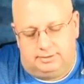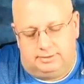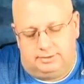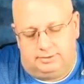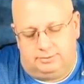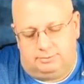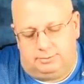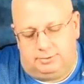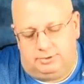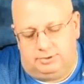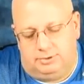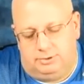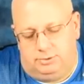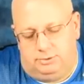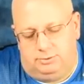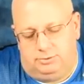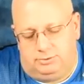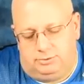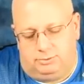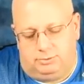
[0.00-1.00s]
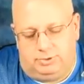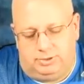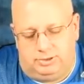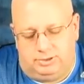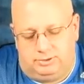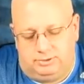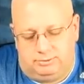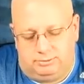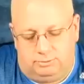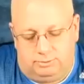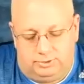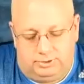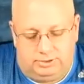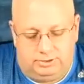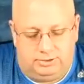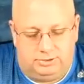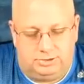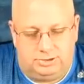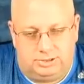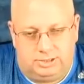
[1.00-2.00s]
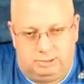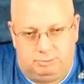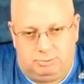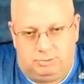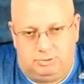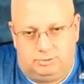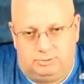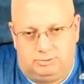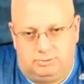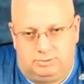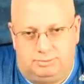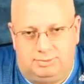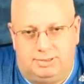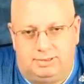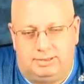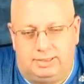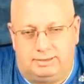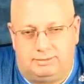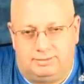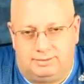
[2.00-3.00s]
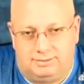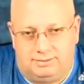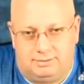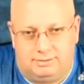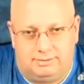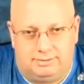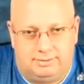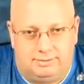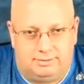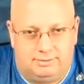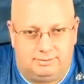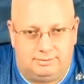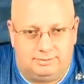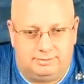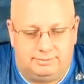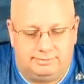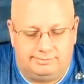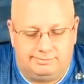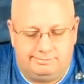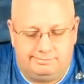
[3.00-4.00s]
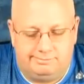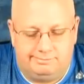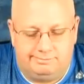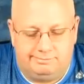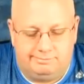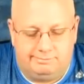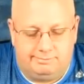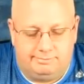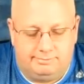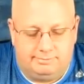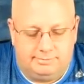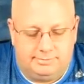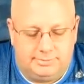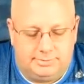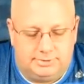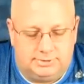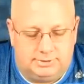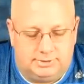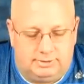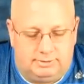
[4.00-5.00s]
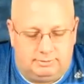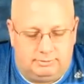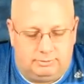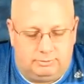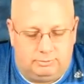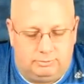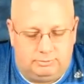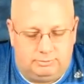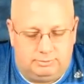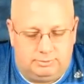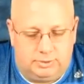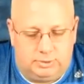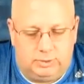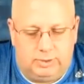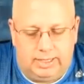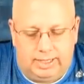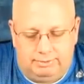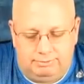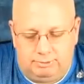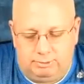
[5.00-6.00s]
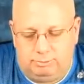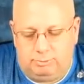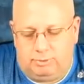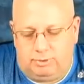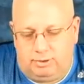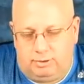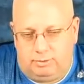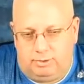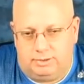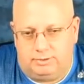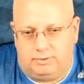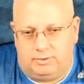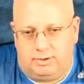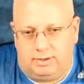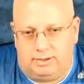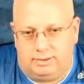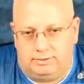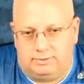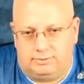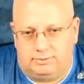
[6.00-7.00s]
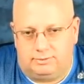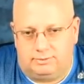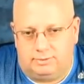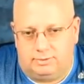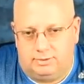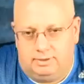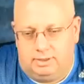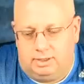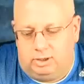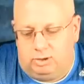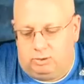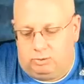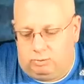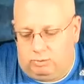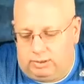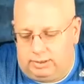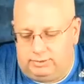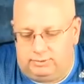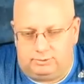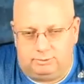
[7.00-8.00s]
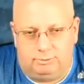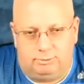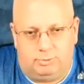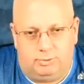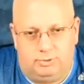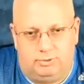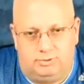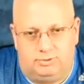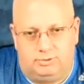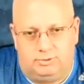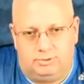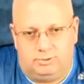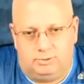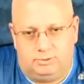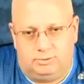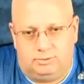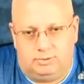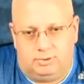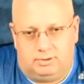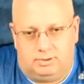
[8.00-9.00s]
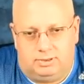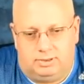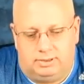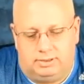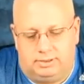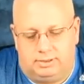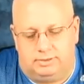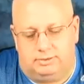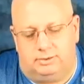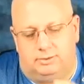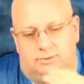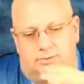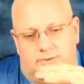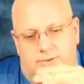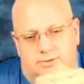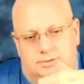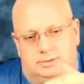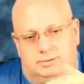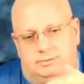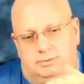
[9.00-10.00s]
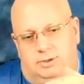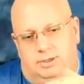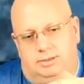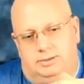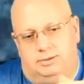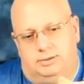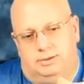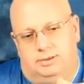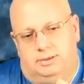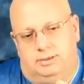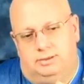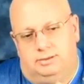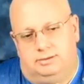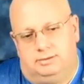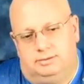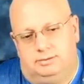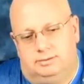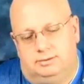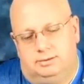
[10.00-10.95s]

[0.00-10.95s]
This one used, the one you really good shape used, but $600. So you have to prioritize what is important to you on those list of criteria